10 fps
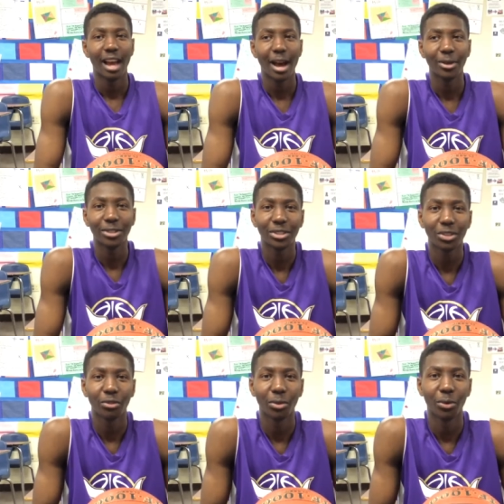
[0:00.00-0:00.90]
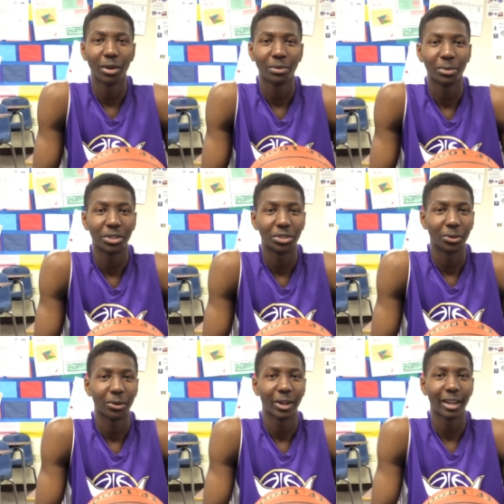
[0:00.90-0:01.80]
I was just overwhelmed with
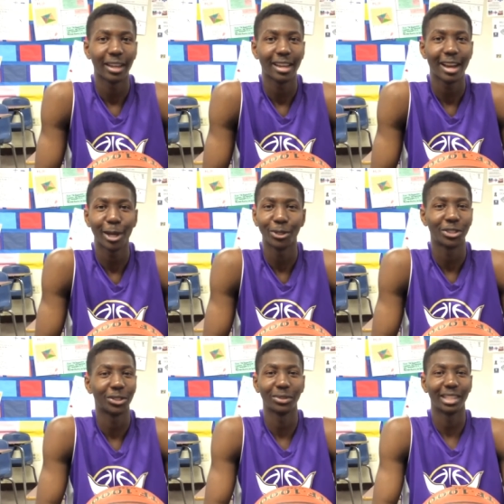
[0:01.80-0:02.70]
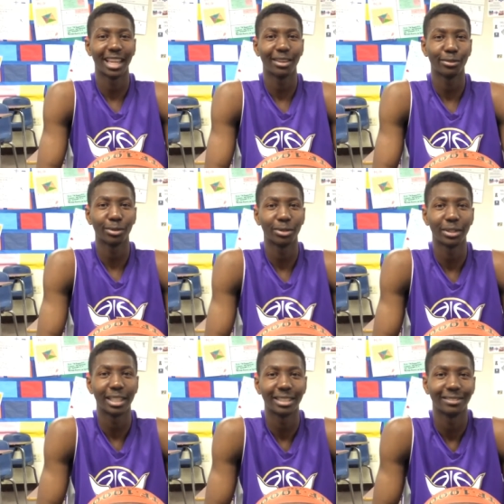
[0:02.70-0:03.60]
joy. I was so thankful
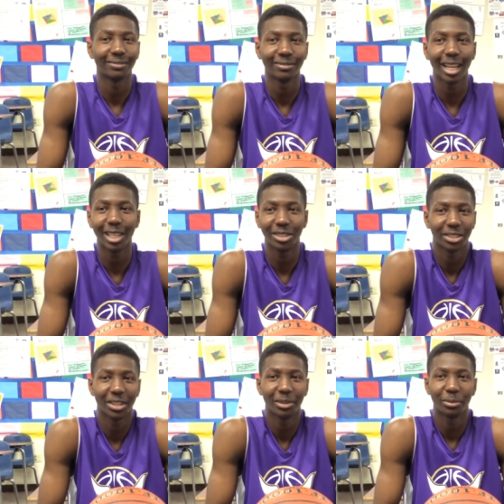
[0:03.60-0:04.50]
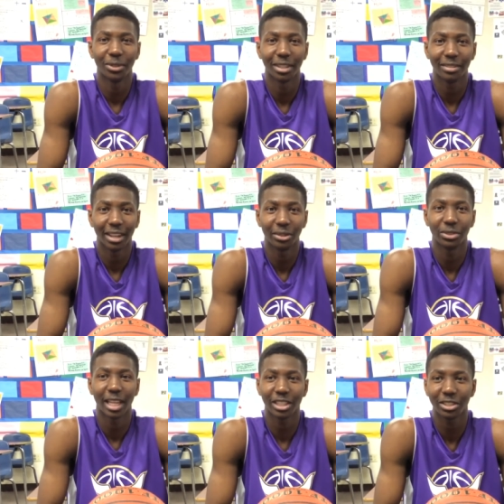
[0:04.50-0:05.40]
and I just couldn't believe that it was
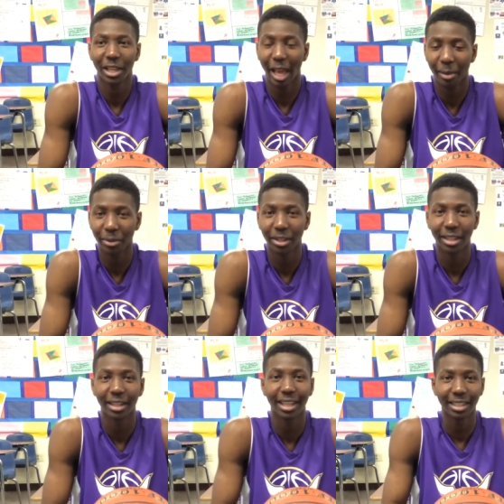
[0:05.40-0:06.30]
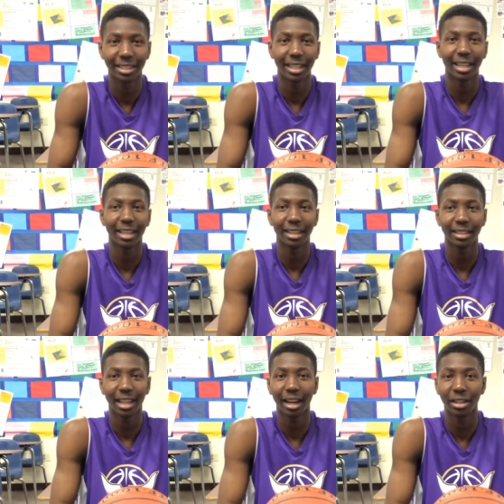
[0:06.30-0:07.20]
actually happening and the day
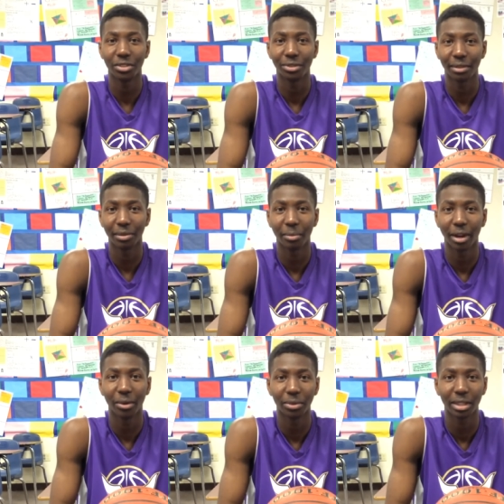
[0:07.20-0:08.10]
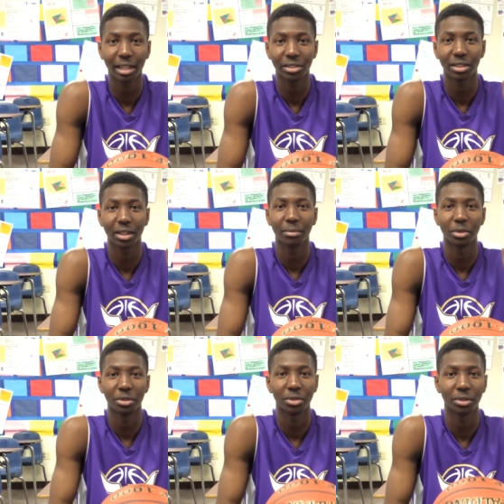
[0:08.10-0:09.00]
that I dreamed about was actually
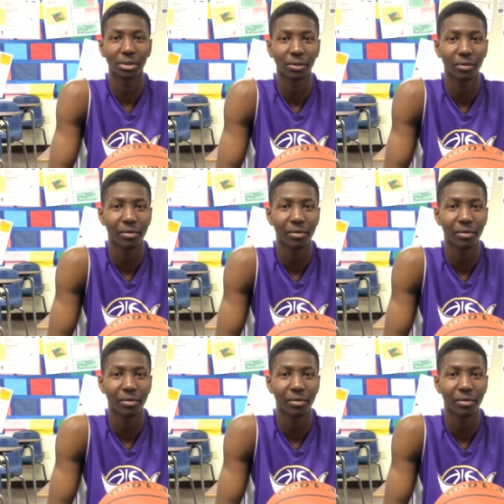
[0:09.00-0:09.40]
coming true.